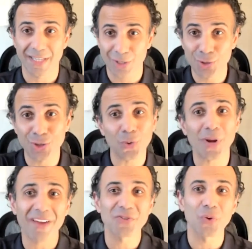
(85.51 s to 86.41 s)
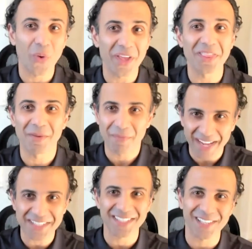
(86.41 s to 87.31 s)
Like, you don't have to win the
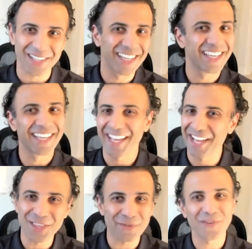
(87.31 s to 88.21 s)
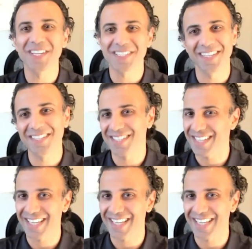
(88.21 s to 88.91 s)
battle in the first instance.